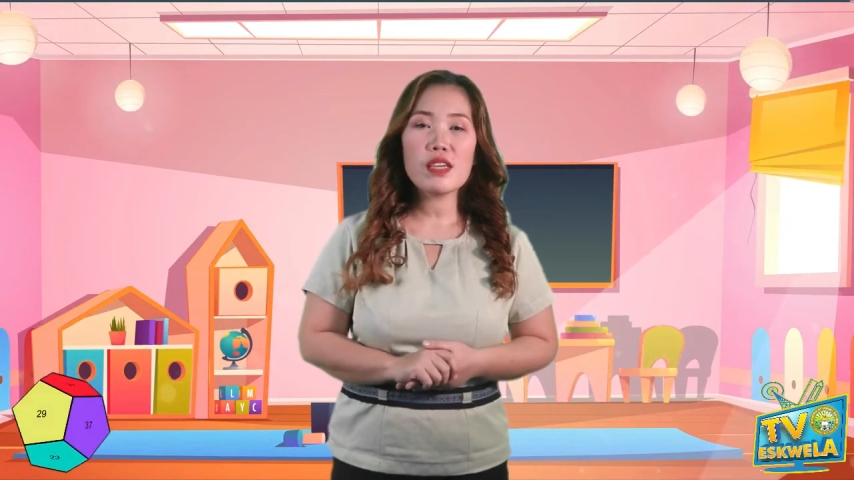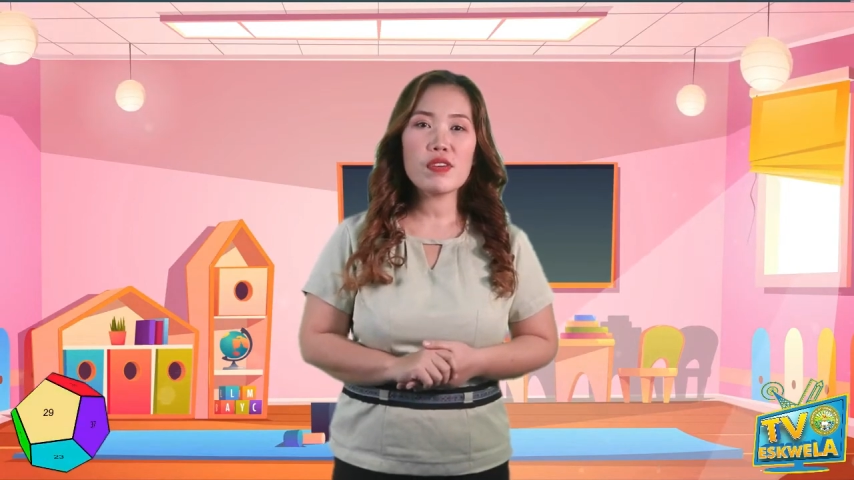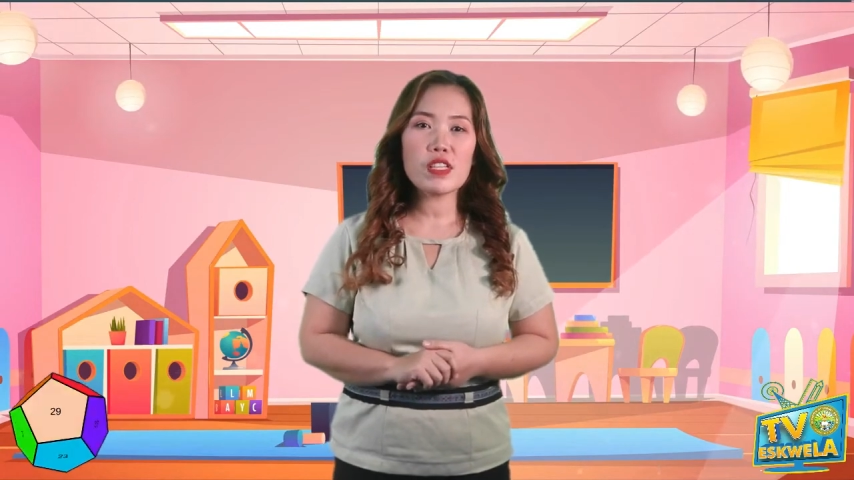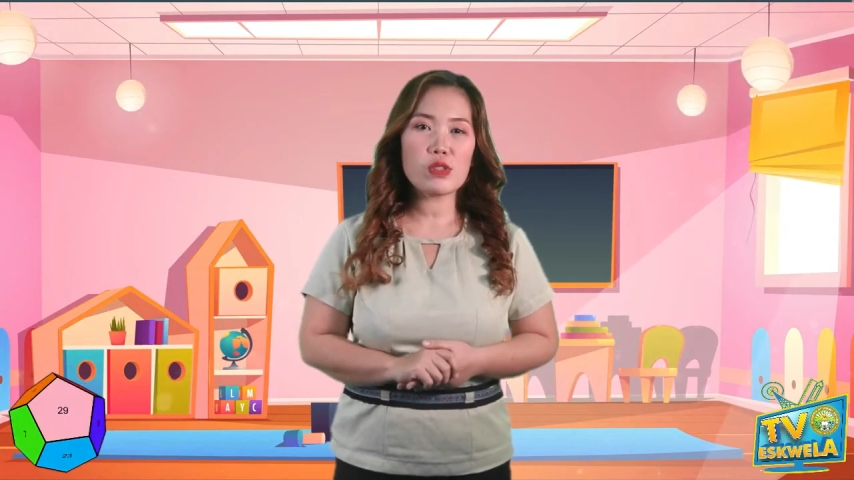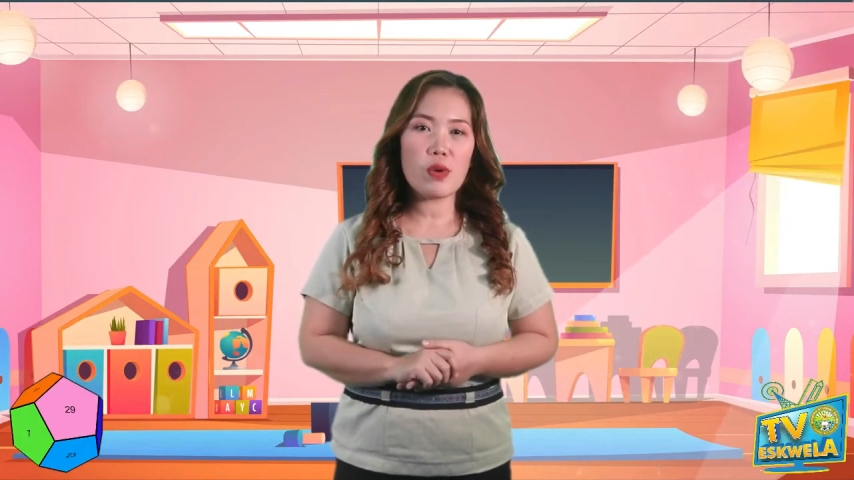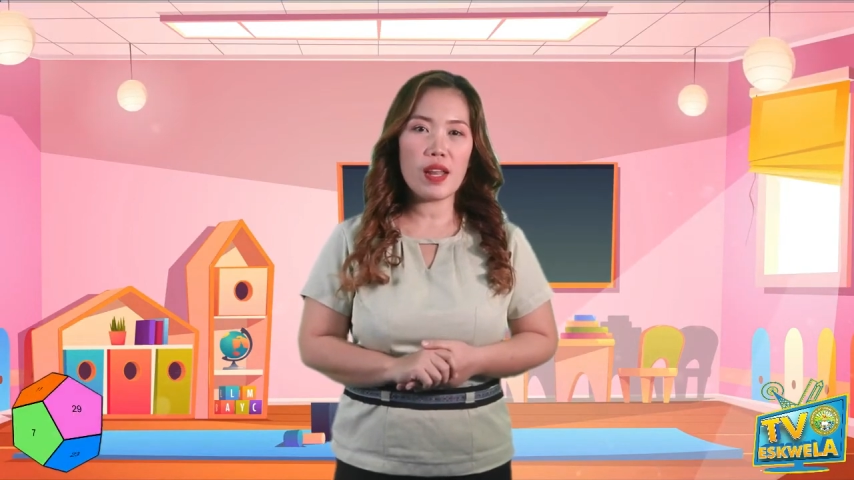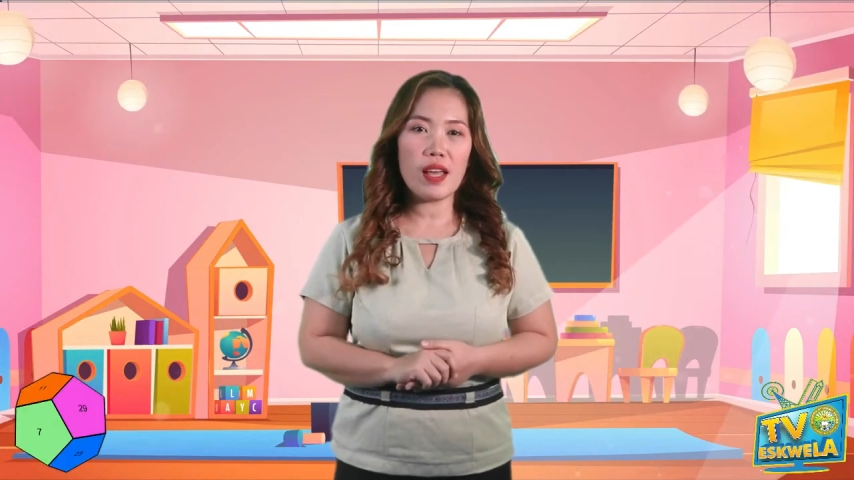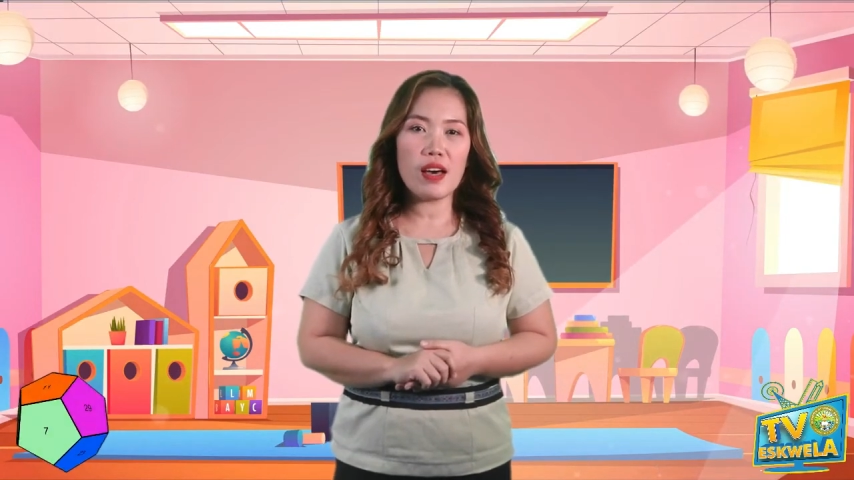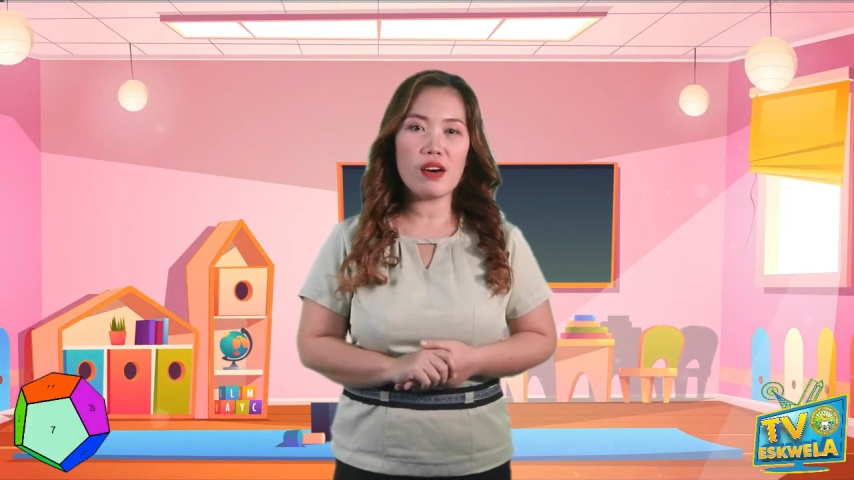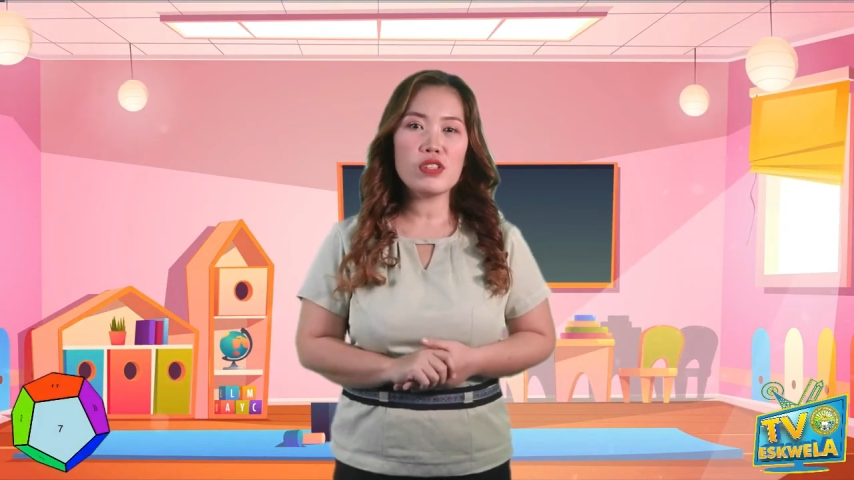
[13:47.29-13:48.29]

TV Escuela